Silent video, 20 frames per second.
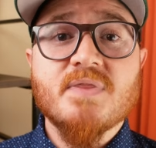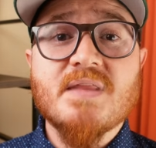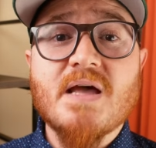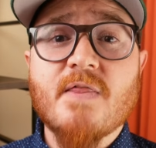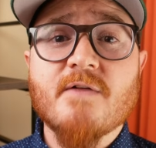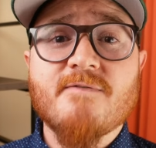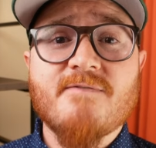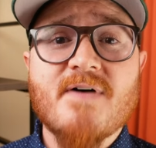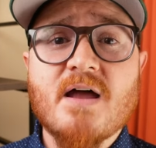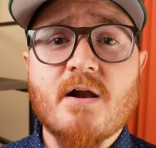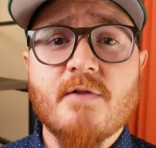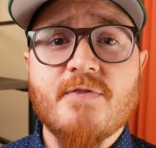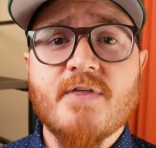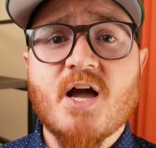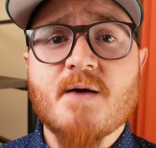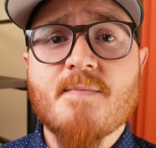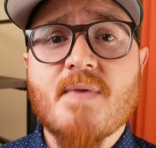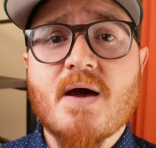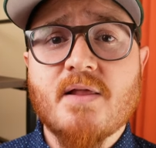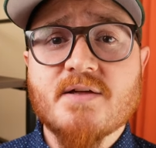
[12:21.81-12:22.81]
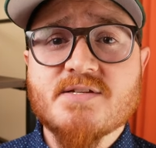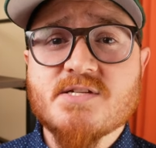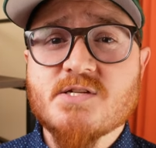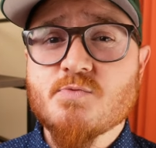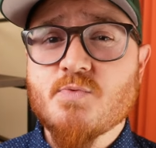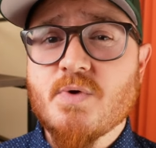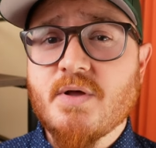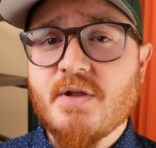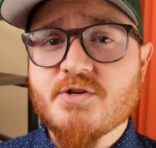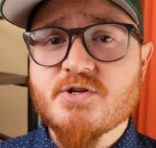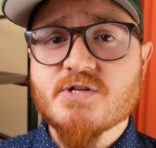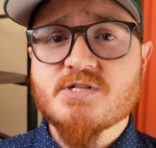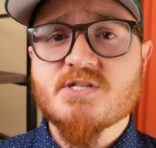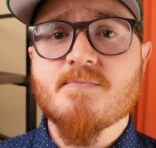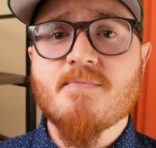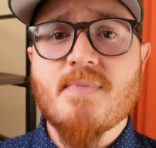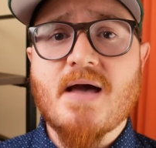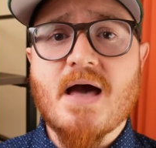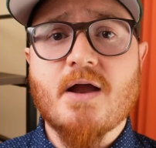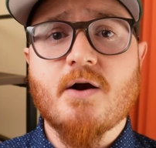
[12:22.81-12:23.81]
Now, the final thing on my list is really just
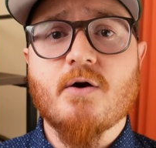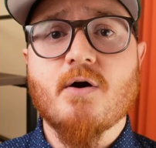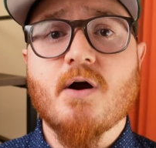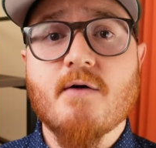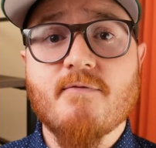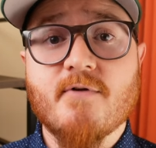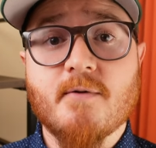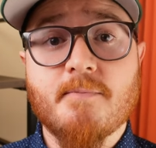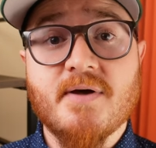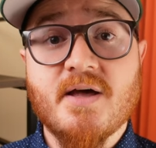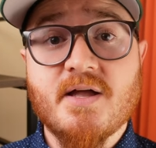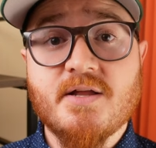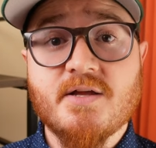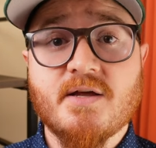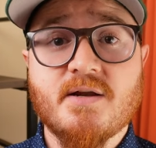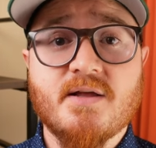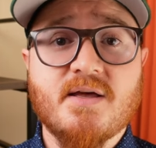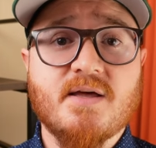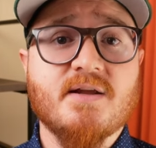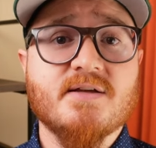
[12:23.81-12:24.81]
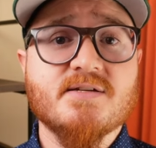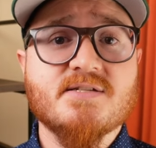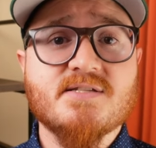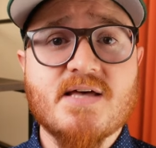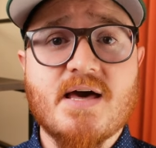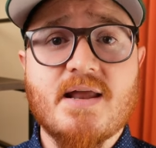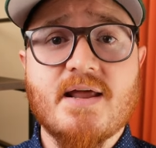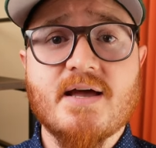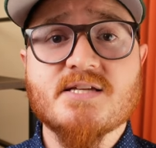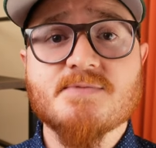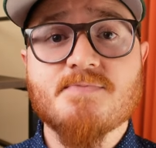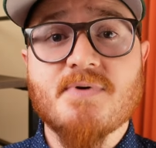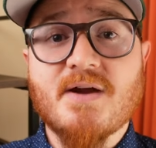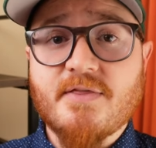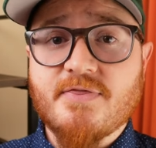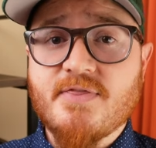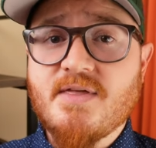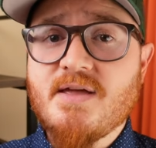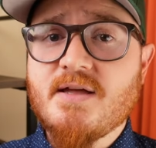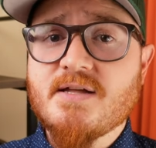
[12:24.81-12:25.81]
a matter of opinion and aesthetics, but
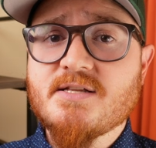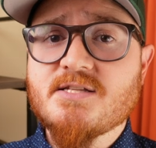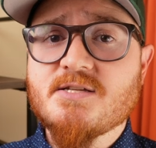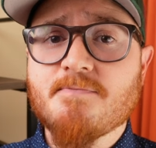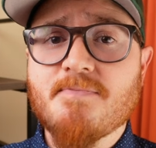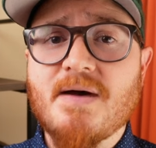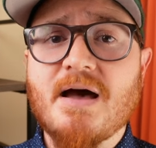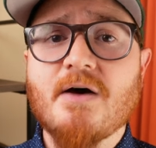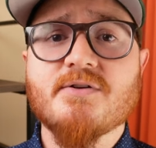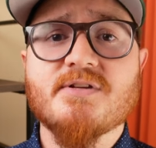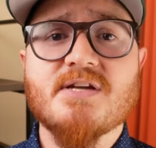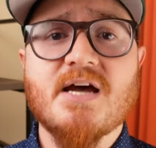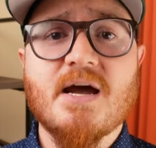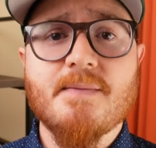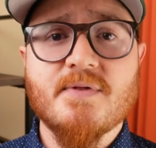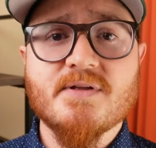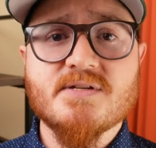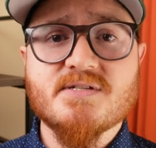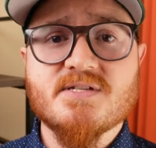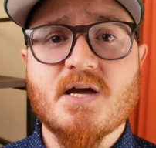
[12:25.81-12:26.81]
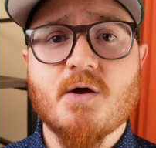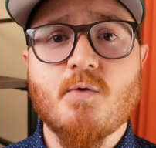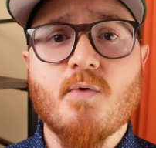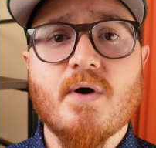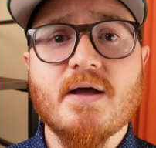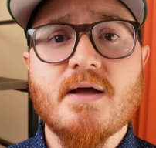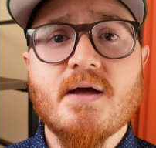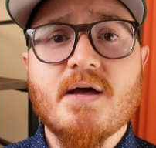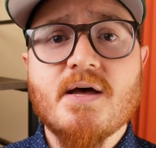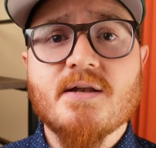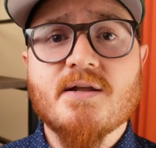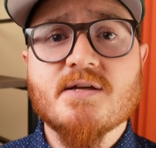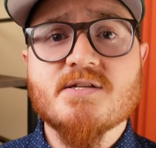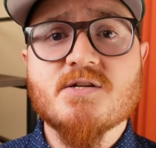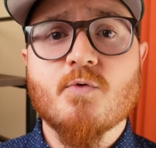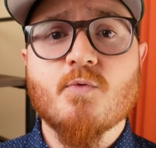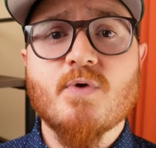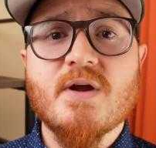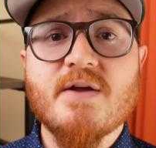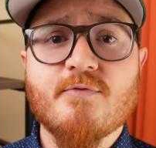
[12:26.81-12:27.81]
I think it's about time that Segway does
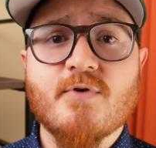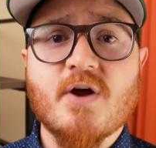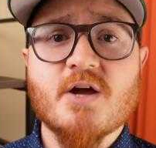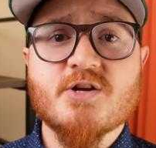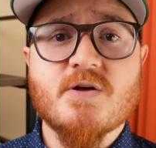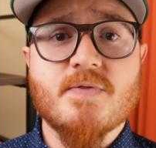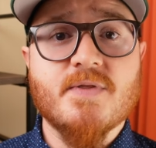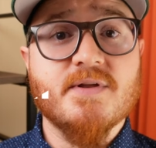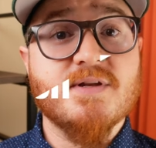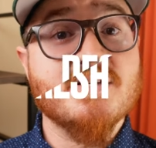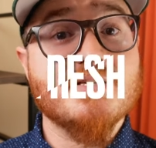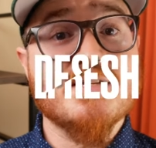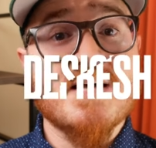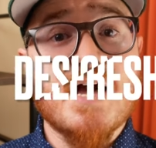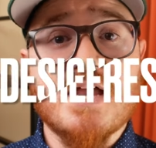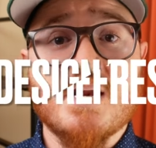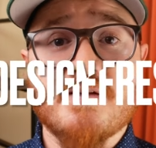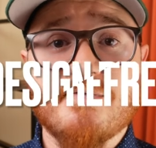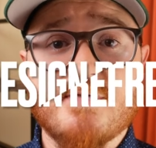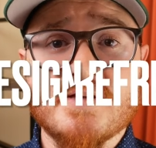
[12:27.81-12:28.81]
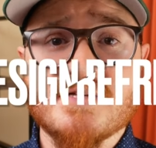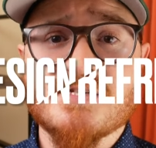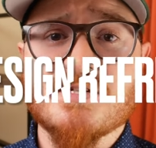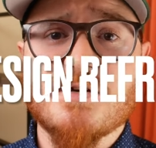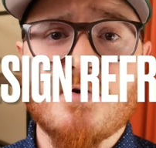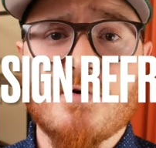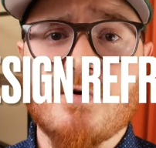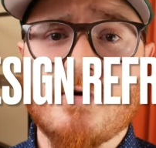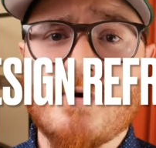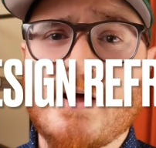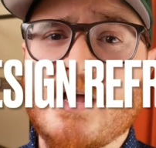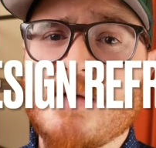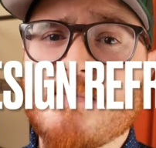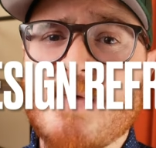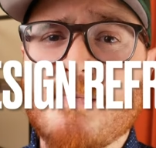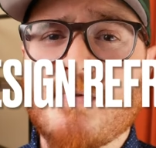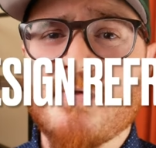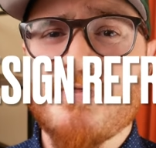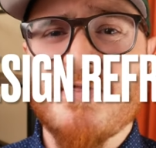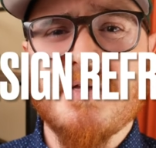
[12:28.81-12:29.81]
a refresh on the design of this scooter. Now, you
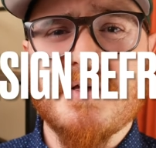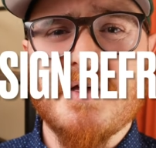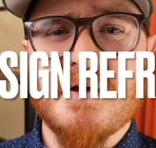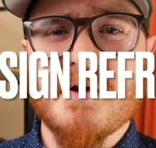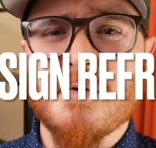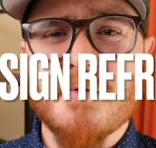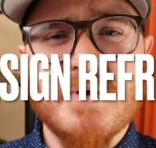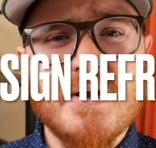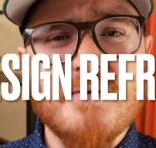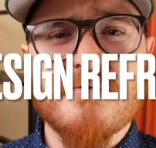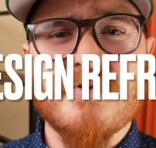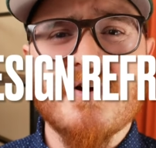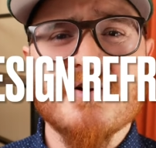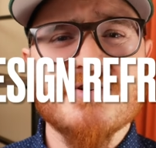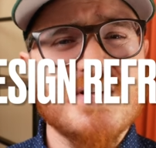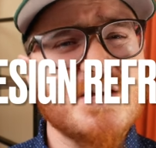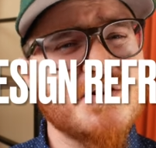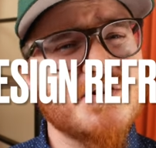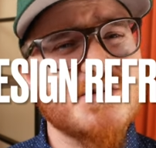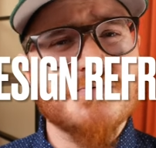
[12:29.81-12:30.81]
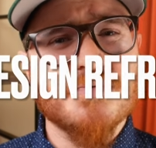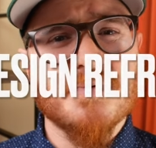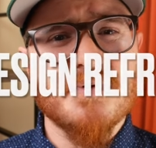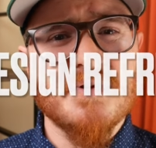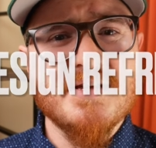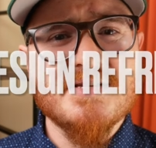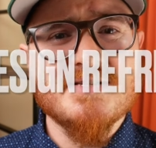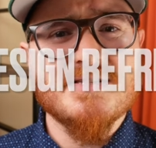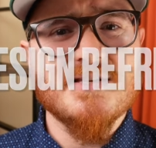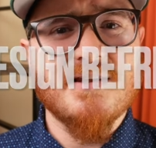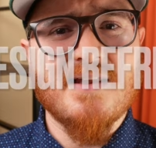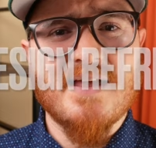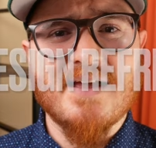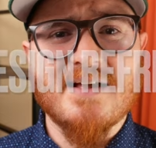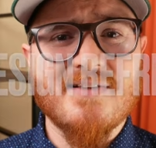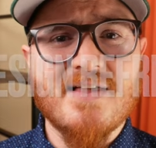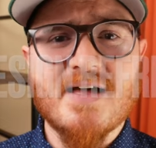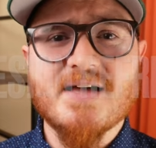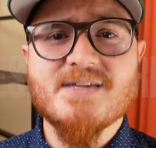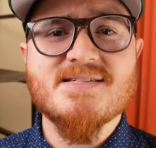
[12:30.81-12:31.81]
might be thinking, a refresh? They just released it
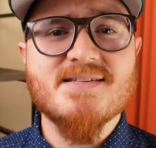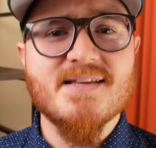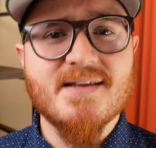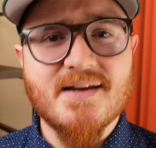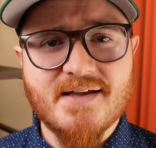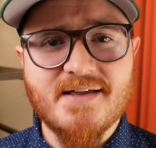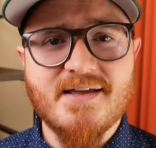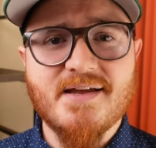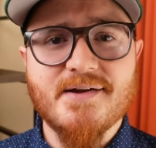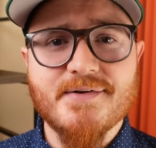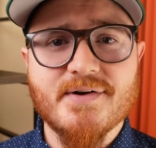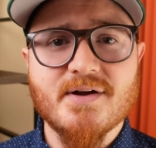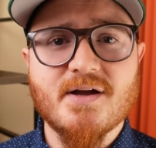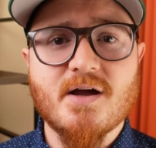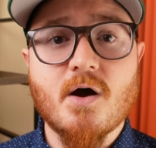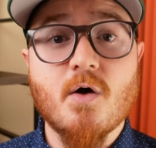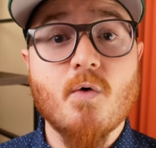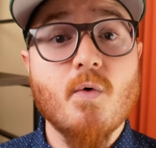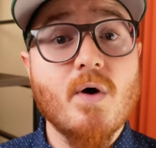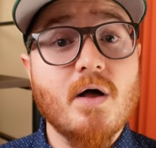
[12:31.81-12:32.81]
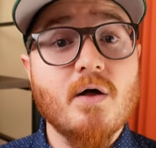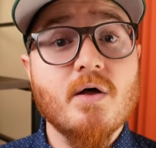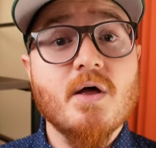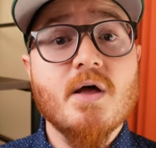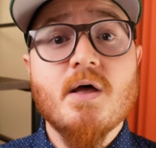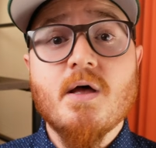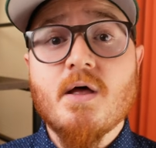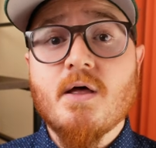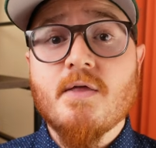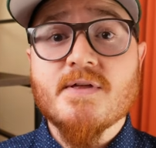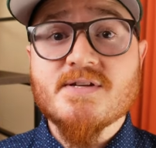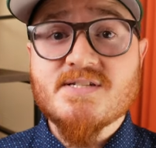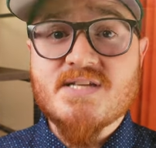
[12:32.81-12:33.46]
like less than a year ago. Well, the